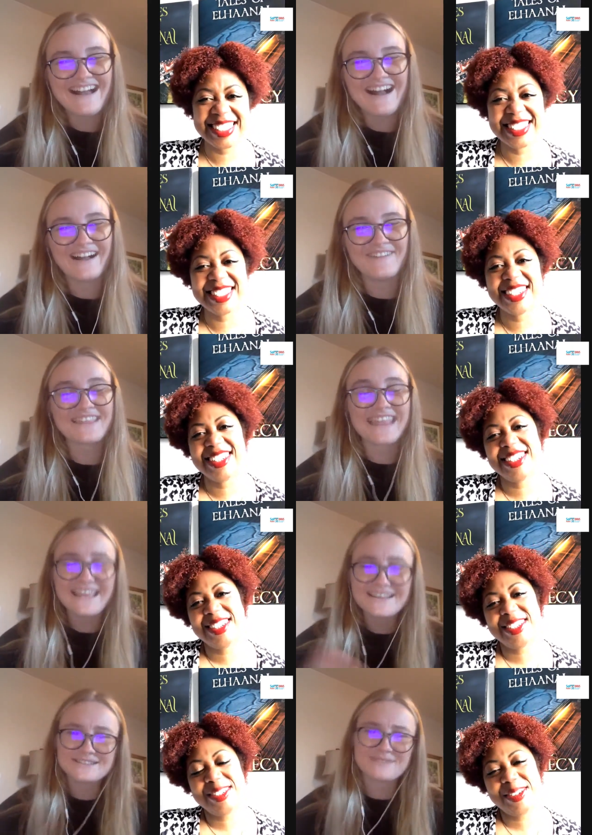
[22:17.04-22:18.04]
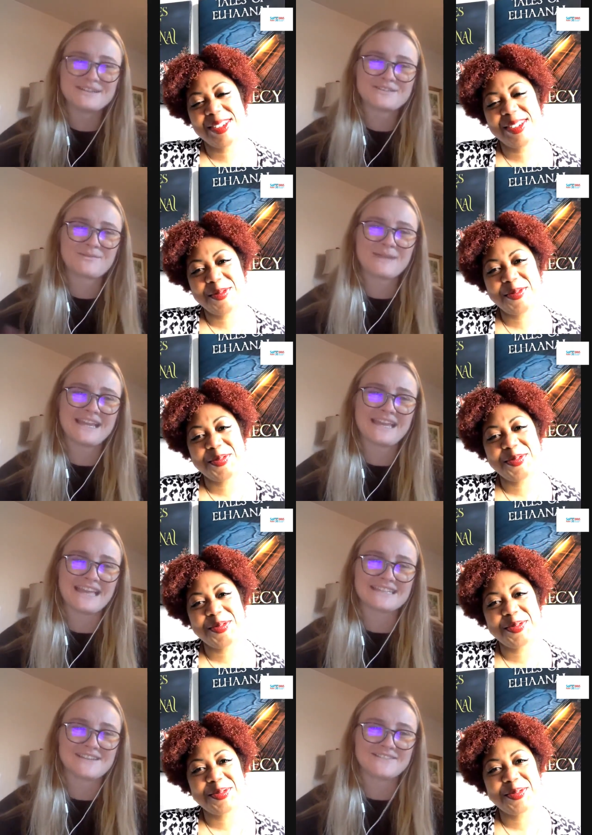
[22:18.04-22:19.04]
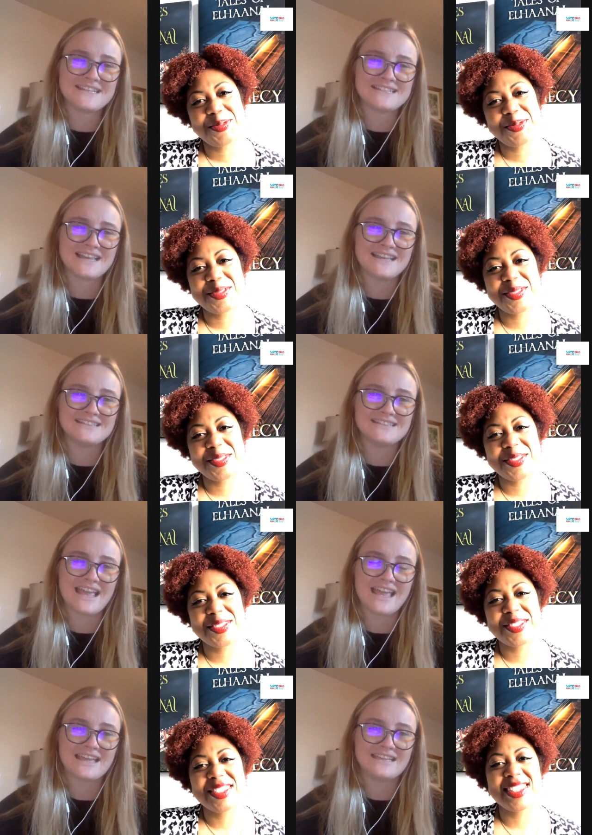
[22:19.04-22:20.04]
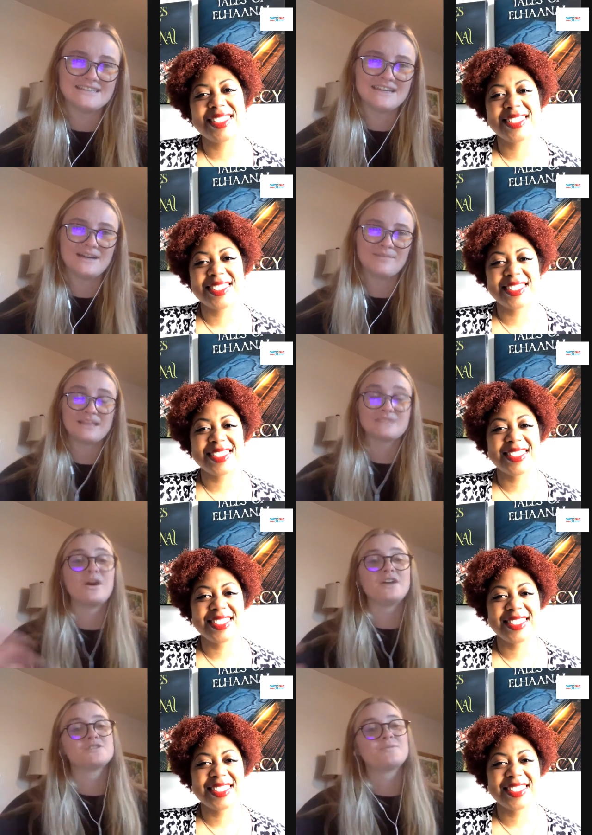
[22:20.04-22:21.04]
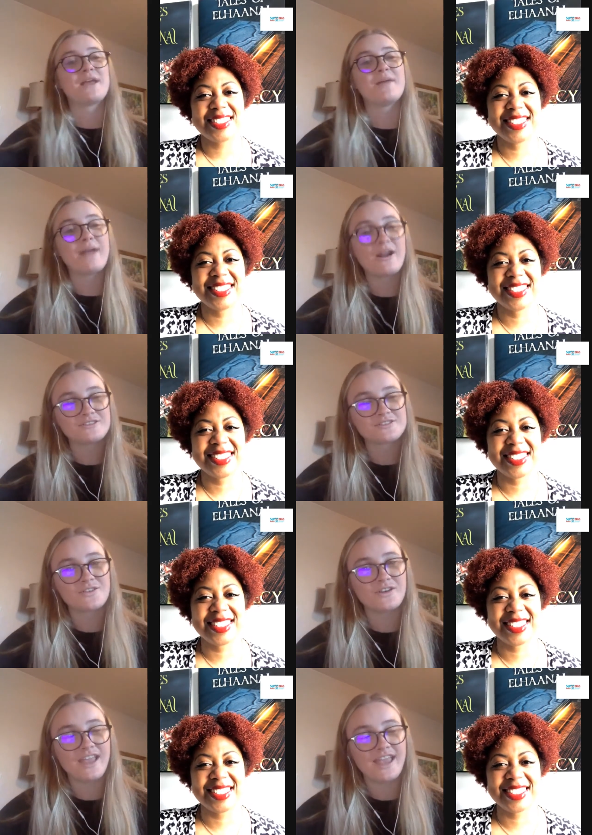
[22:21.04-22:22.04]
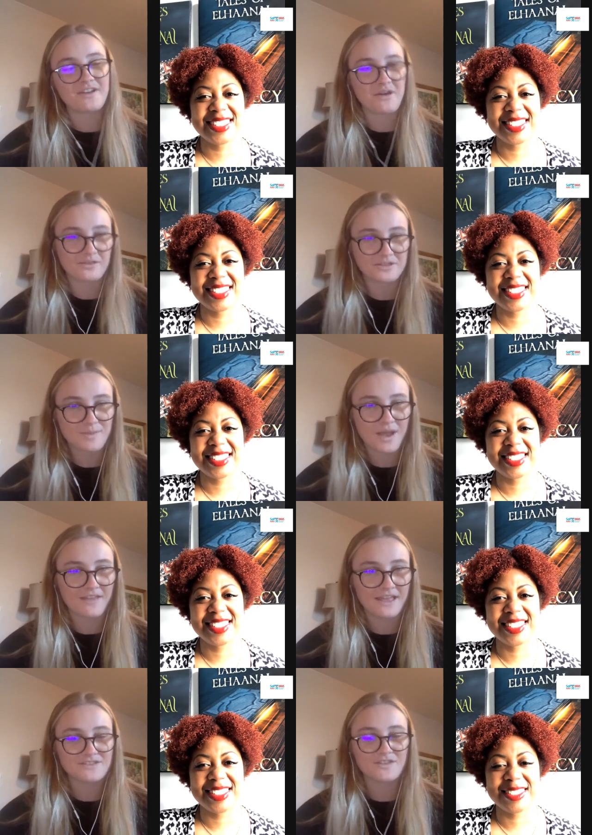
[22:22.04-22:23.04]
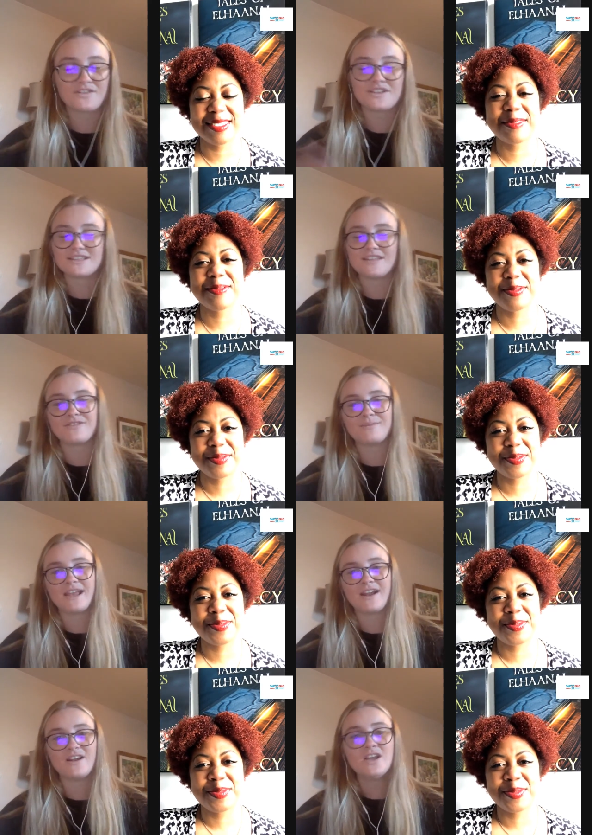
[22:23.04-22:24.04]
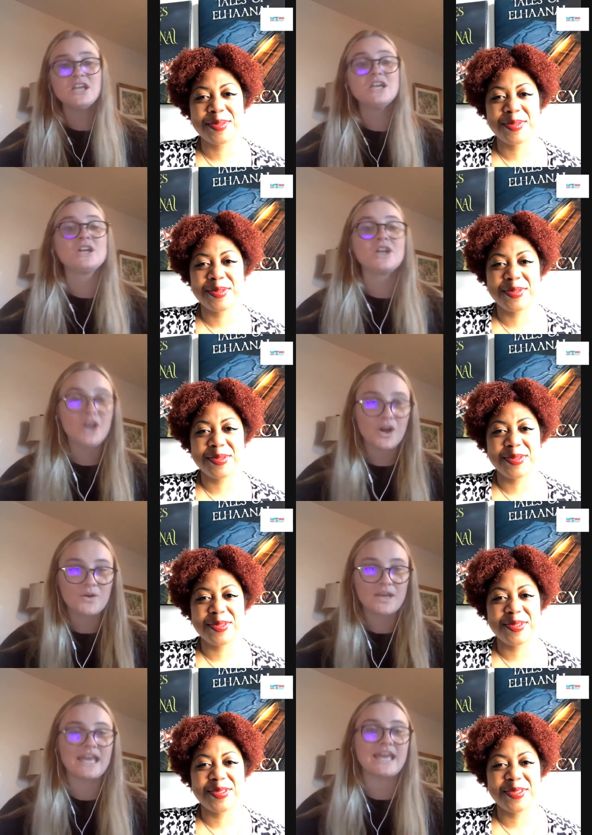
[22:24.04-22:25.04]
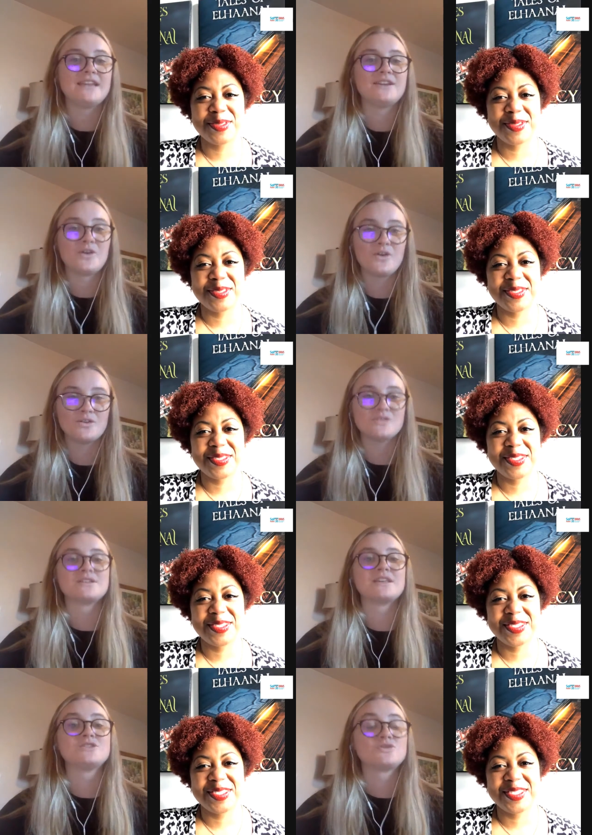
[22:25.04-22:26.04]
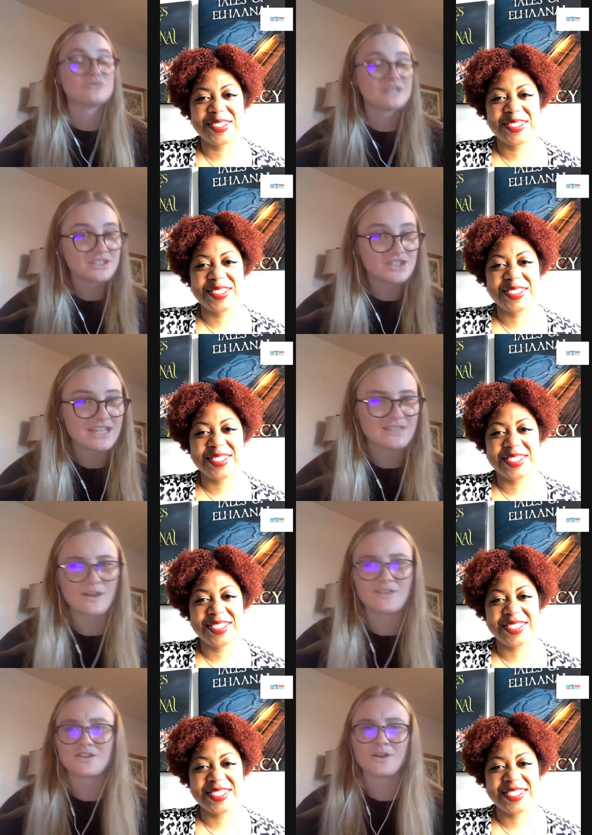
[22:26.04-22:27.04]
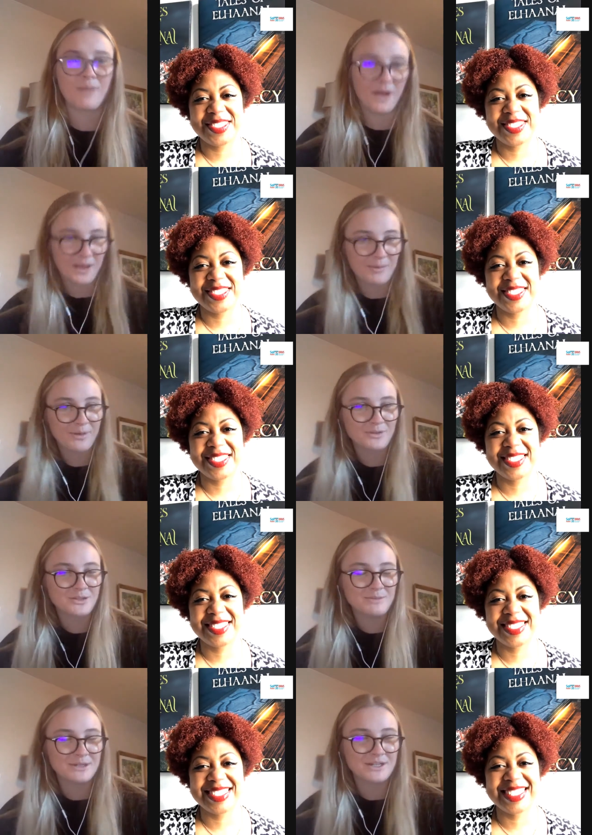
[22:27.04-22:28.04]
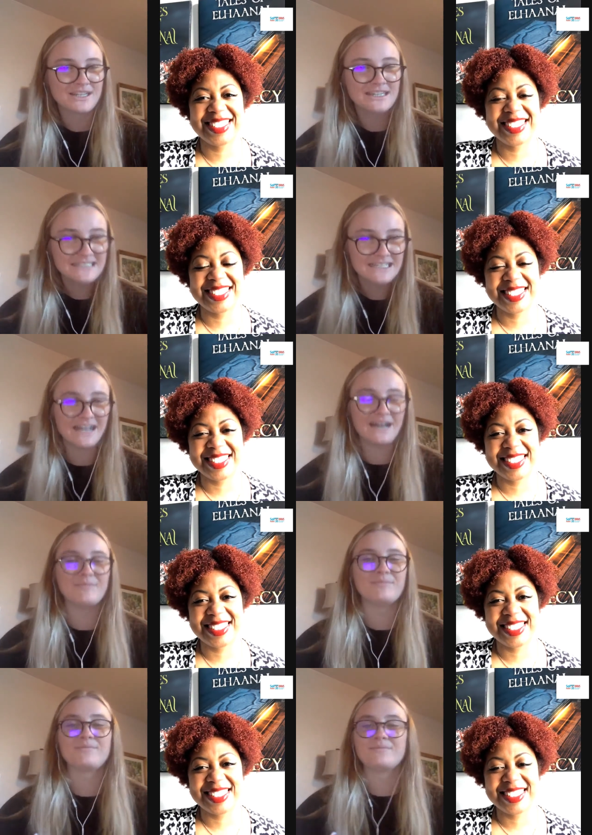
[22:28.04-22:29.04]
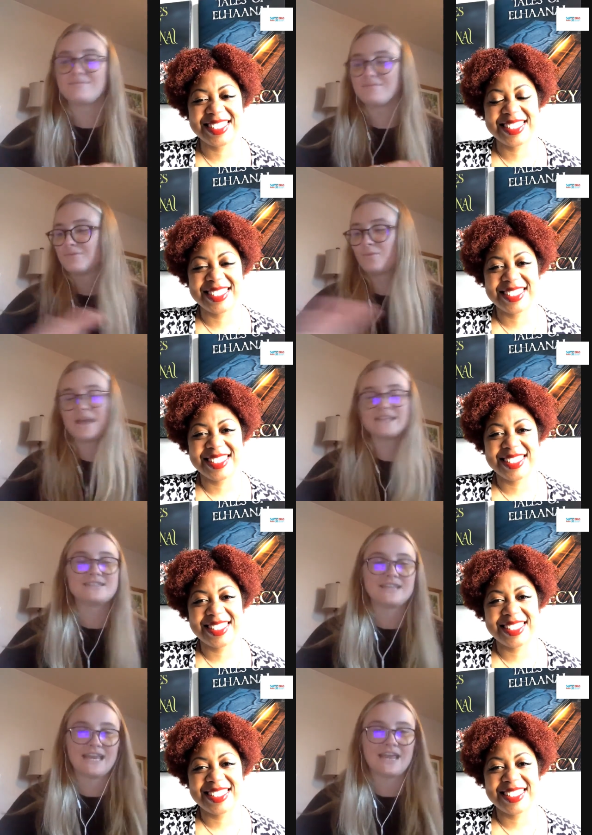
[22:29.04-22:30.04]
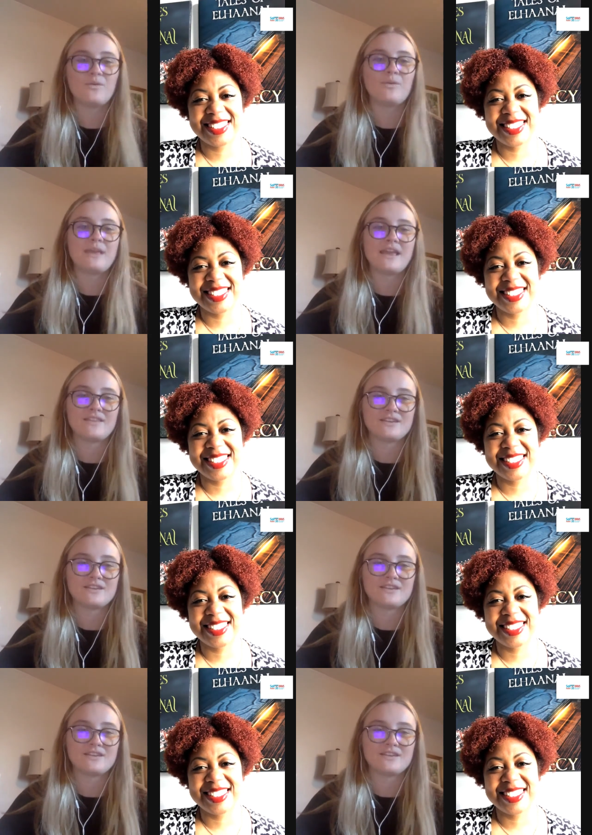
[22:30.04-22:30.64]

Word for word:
Speaker 1: um, but thank you so much for being a guest on Leah's Lens. And um, this will also be on Power Story and Author Spotlight. So if you're listening from there, go get Nicole's trilogy as well as her pocket poetry book. Um, ways to get it will be in the